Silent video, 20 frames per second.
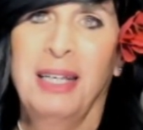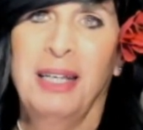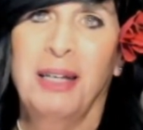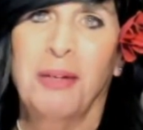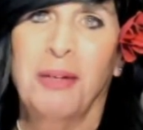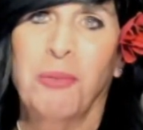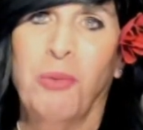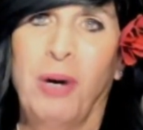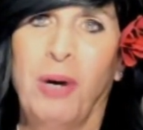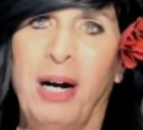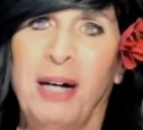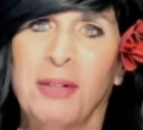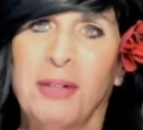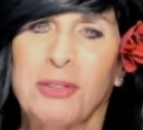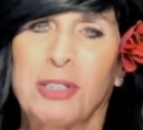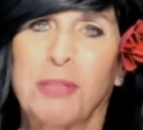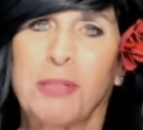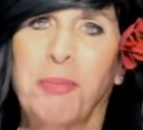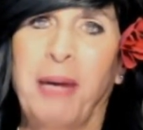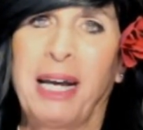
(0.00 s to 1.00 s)
wild
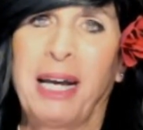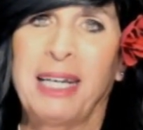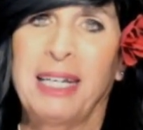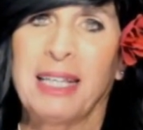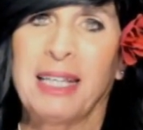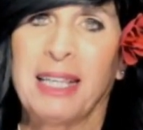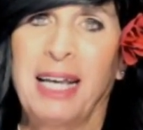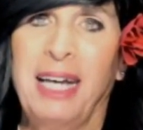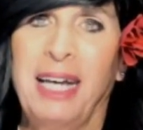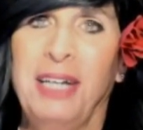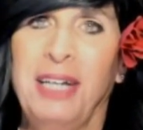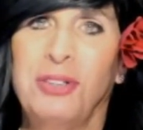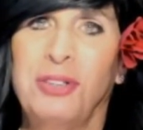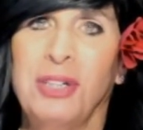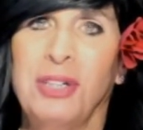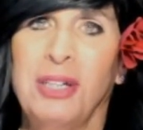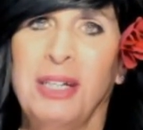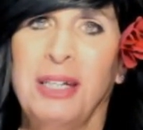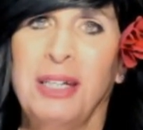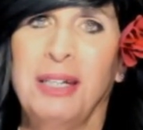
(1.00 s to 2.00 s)

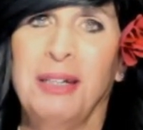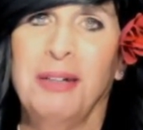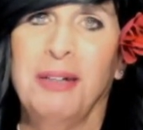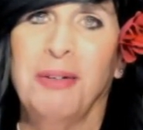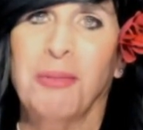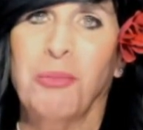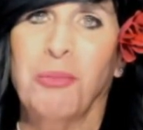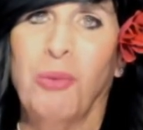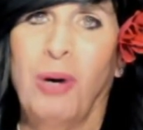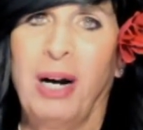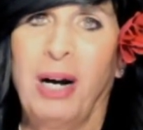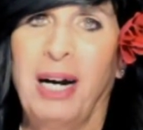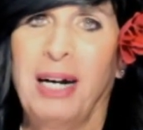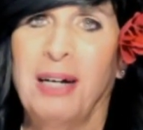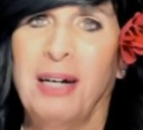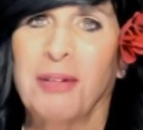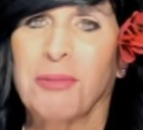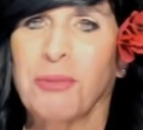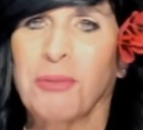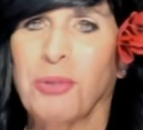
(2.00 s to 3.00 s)
speculation,
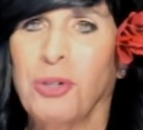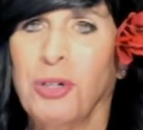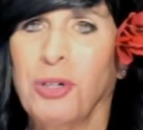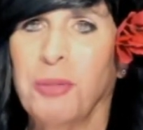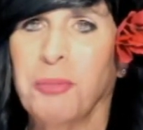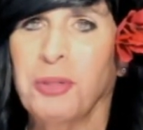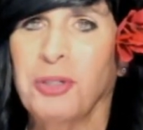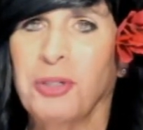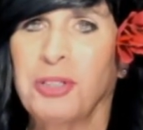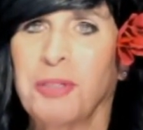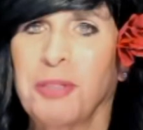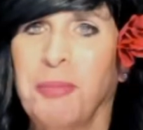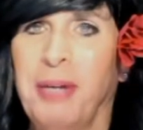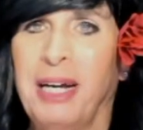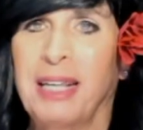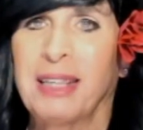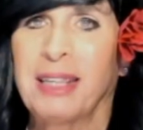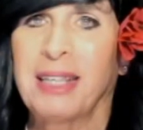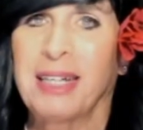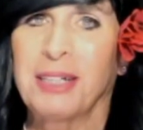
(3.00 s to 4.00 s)
wild rumors
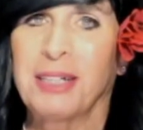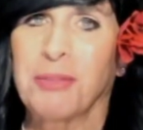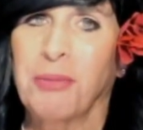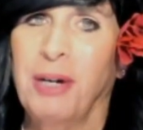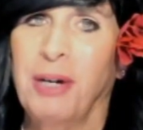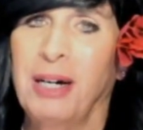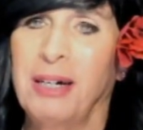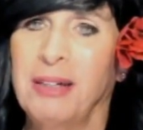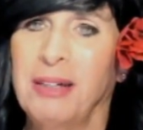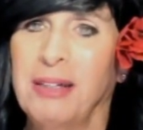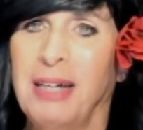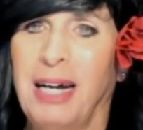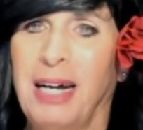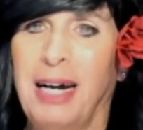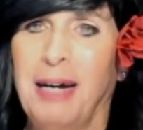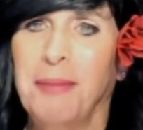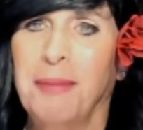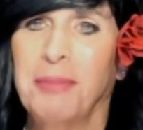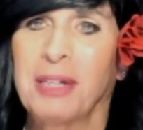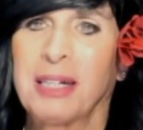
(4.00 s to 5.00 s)
about things. Well,
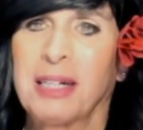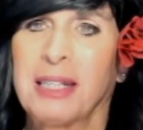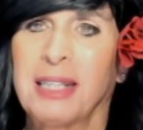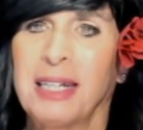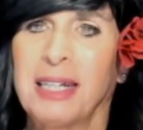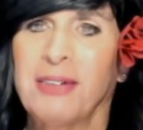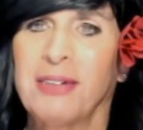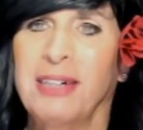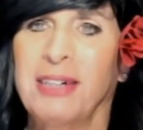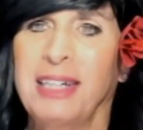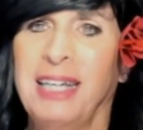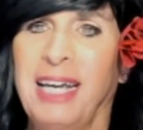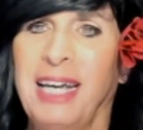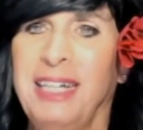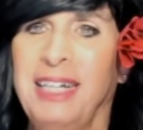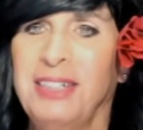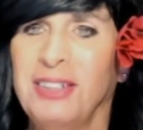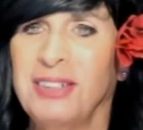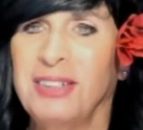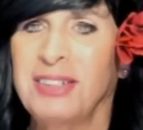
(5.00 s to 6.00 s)
I'm the clearing
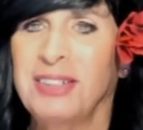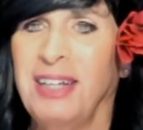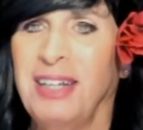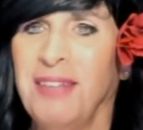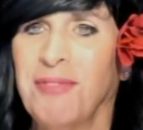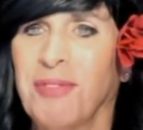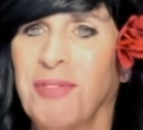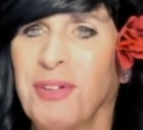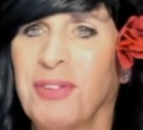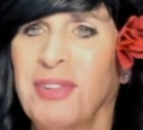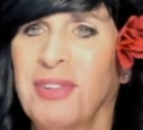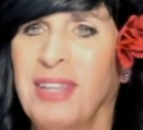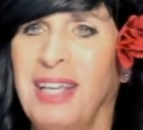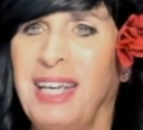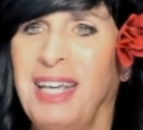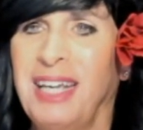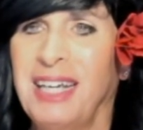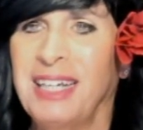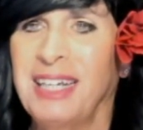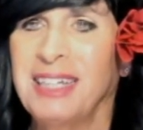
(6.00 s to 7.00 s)
agency for
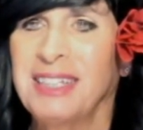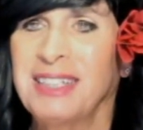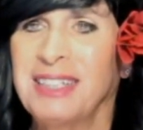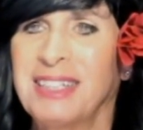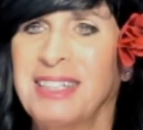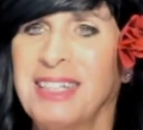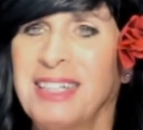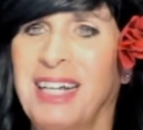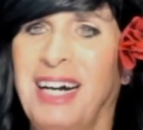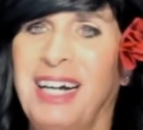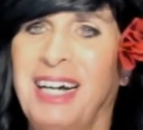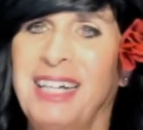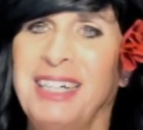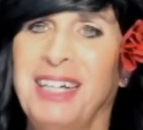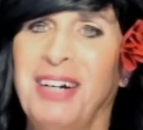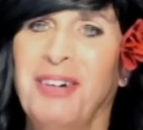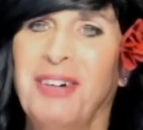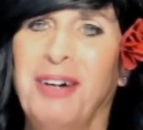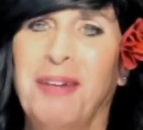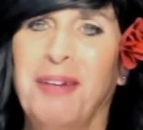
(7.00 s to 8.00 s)
things. I
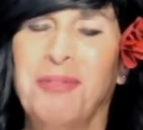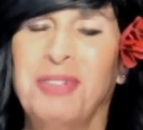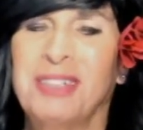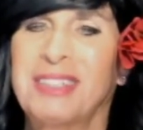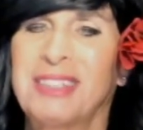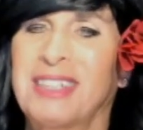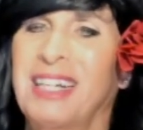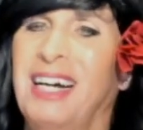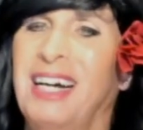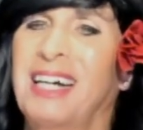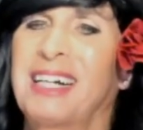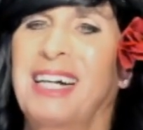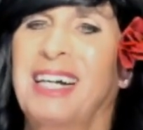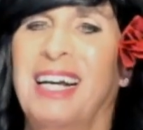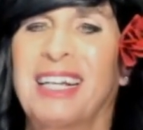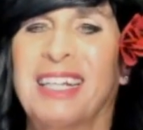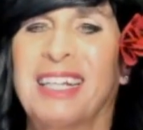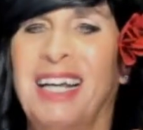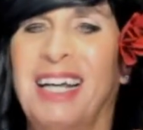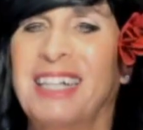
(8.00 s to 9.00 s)
know I
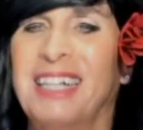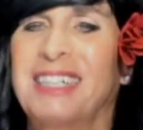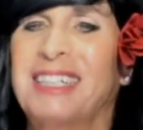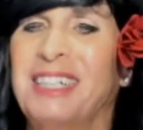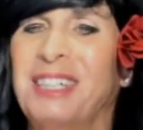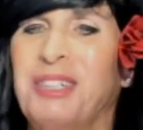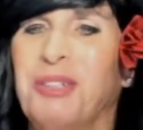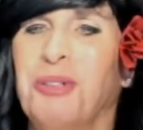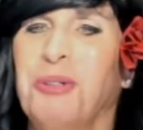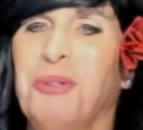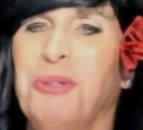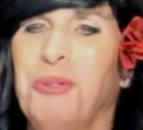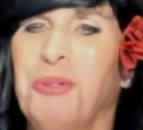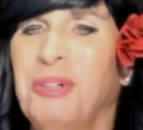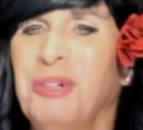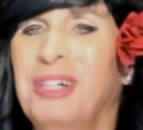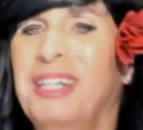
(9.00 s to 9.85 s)
got a lot to do,